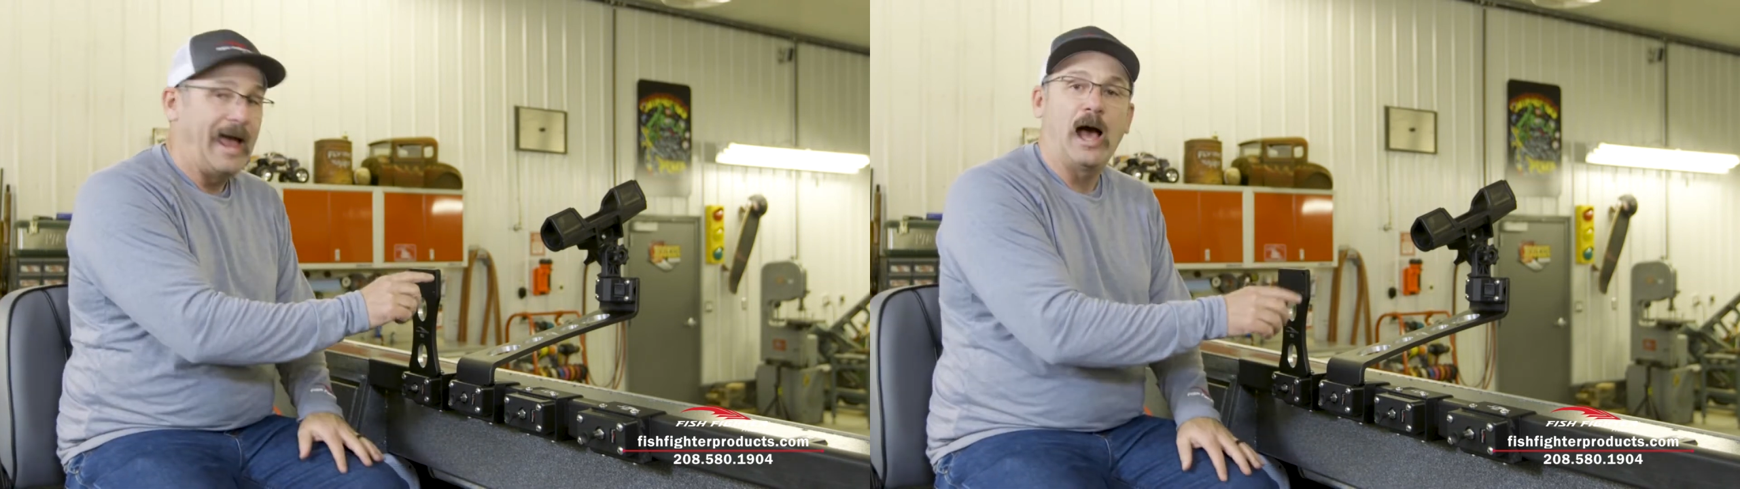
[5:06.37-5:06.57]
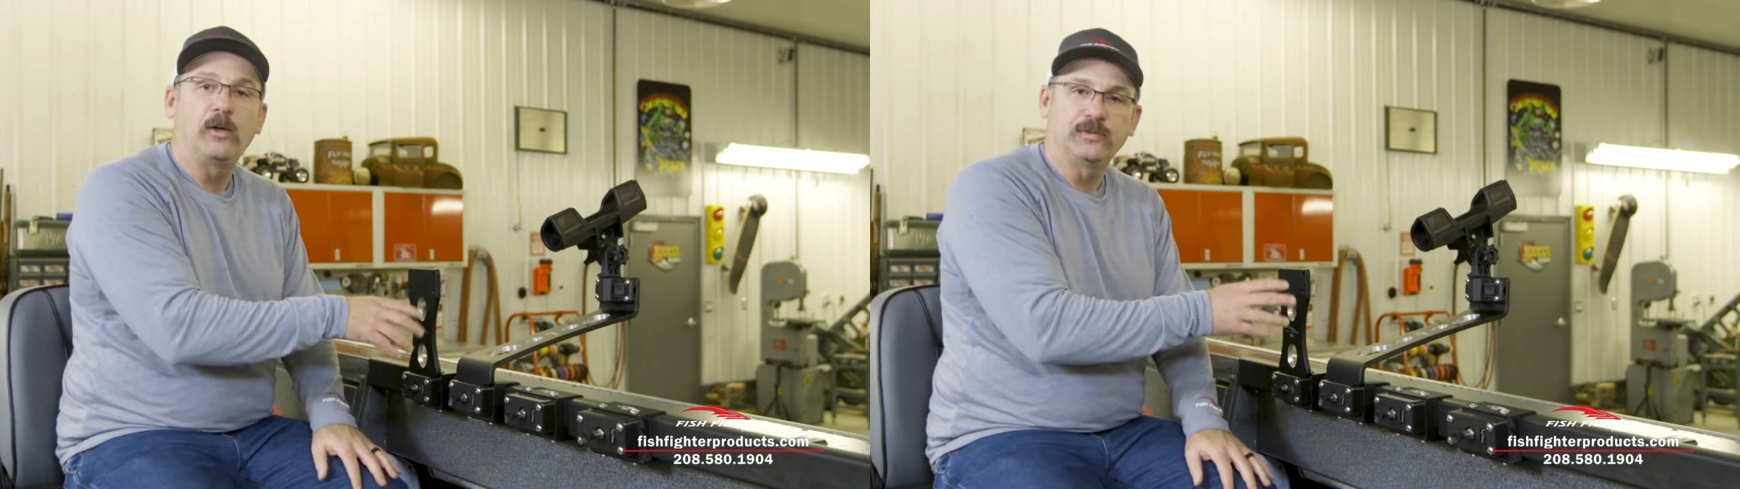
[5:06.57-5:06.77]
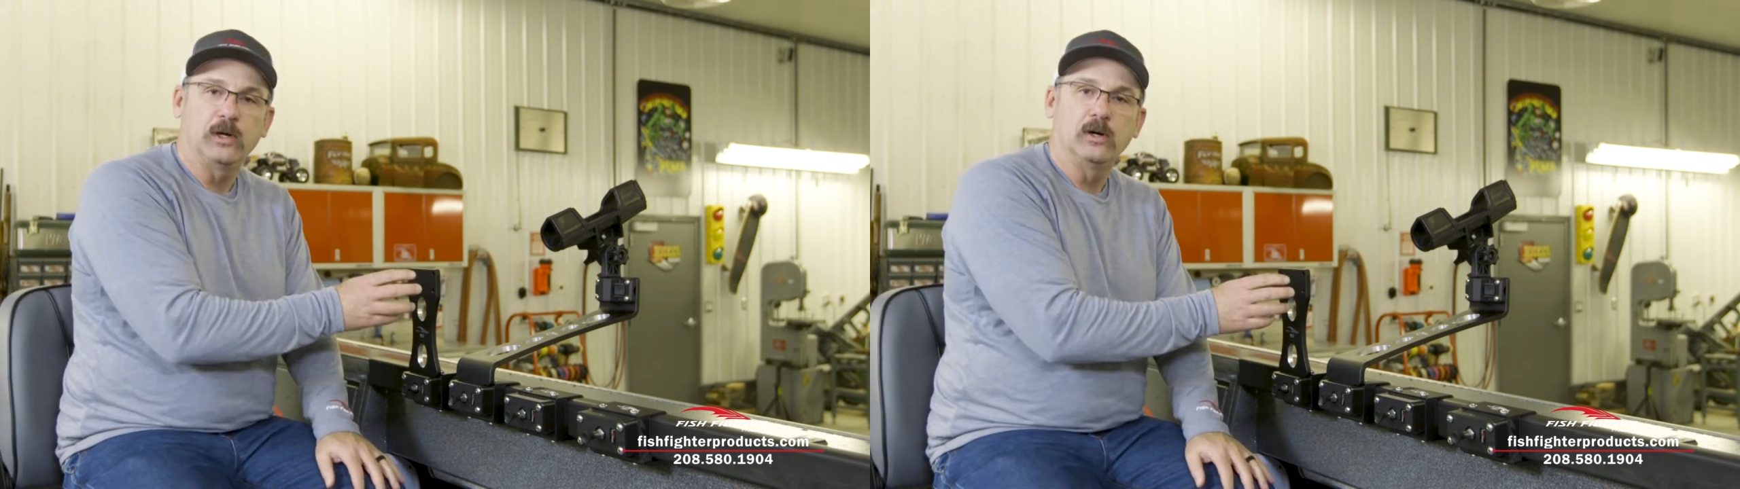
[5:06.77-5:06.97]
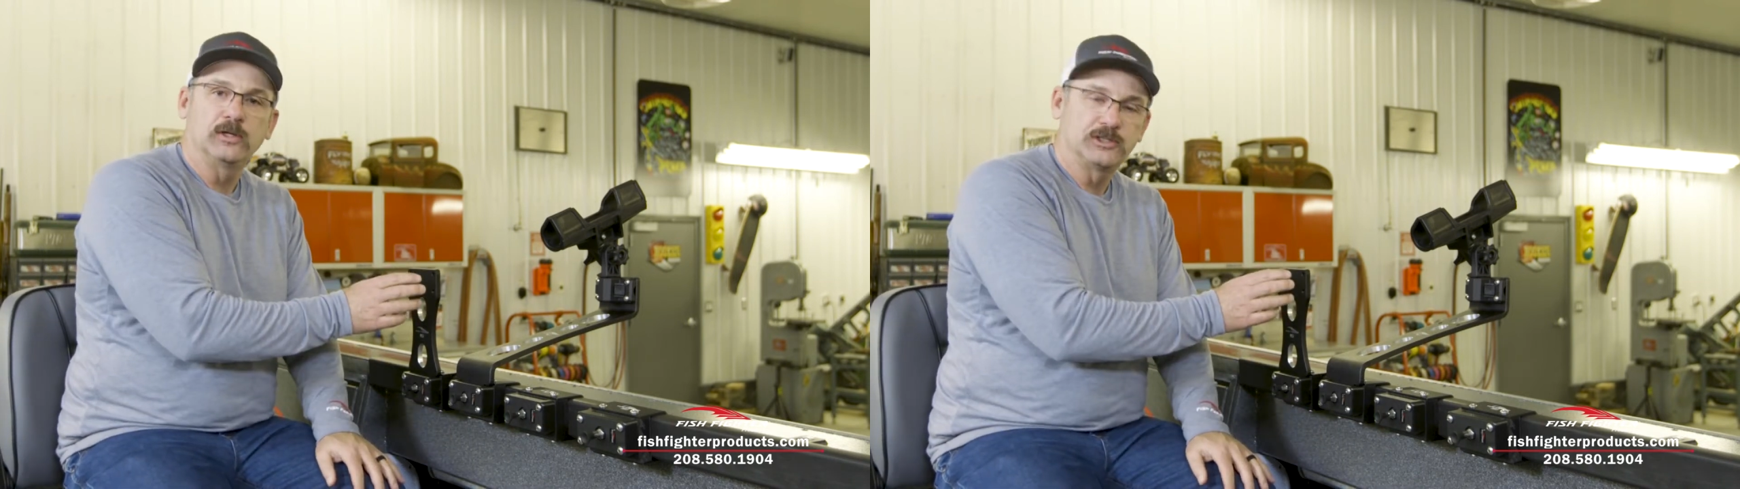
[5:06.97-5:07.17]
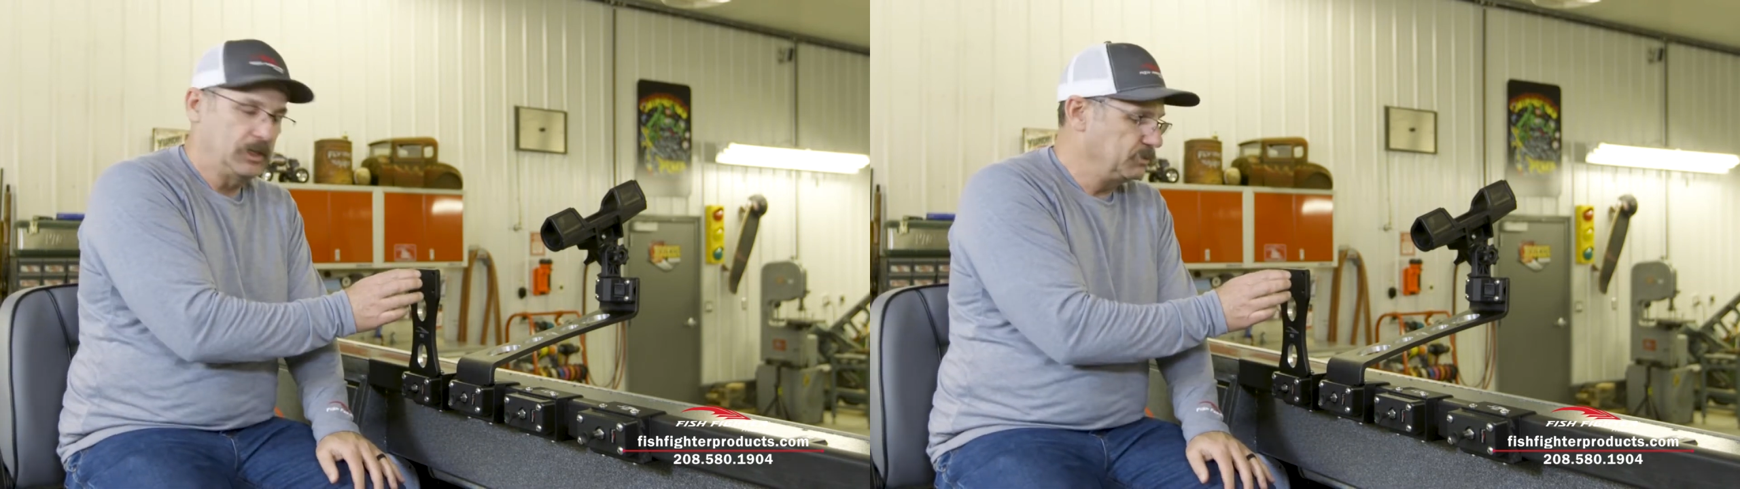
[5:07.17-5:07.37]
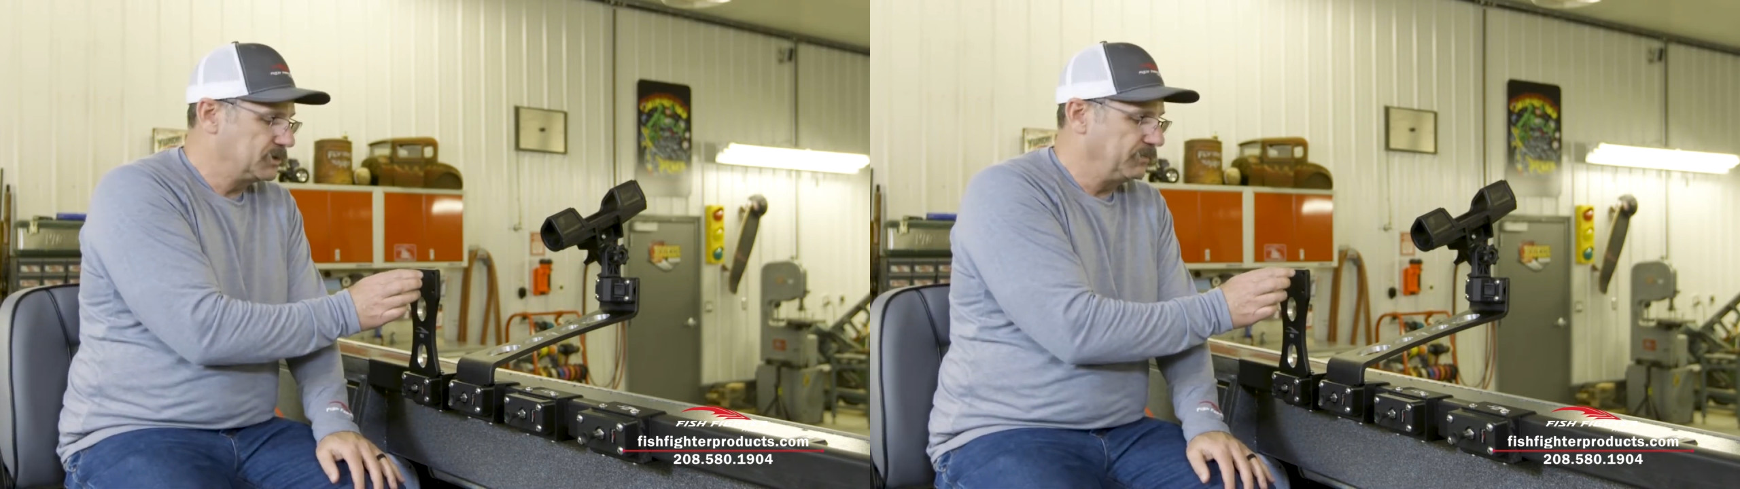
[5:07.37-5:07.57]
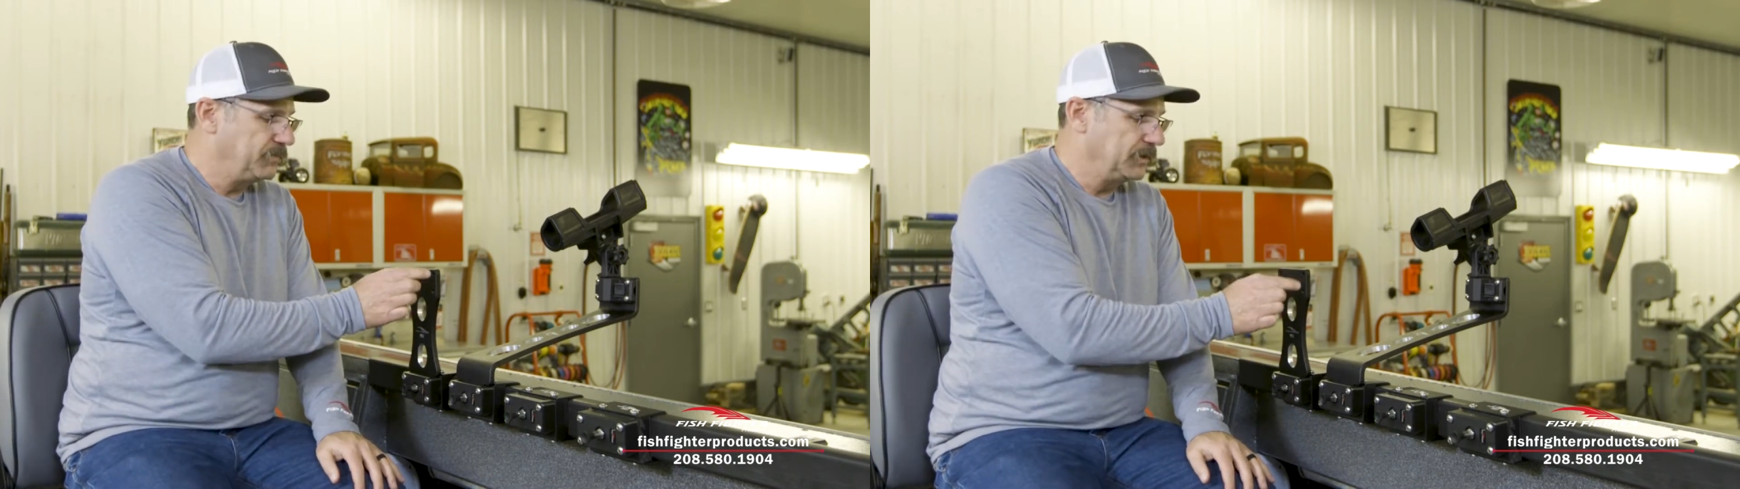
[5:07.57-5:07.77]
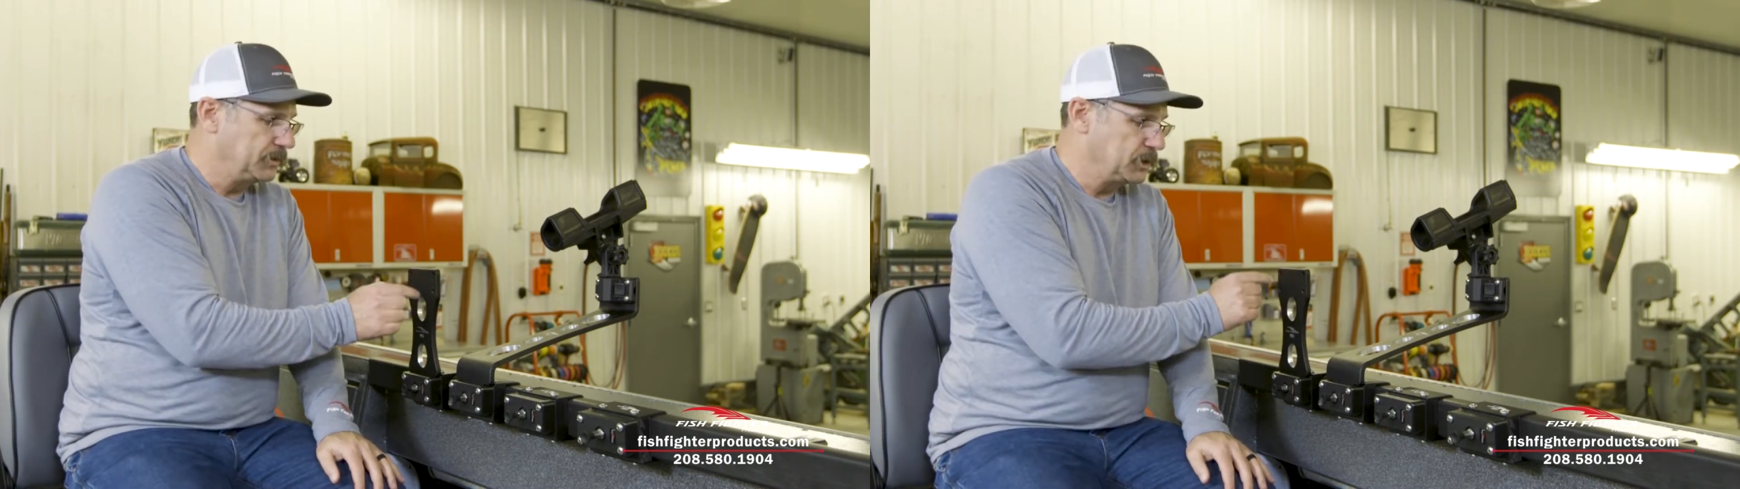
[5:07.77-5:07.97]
out there seems to fit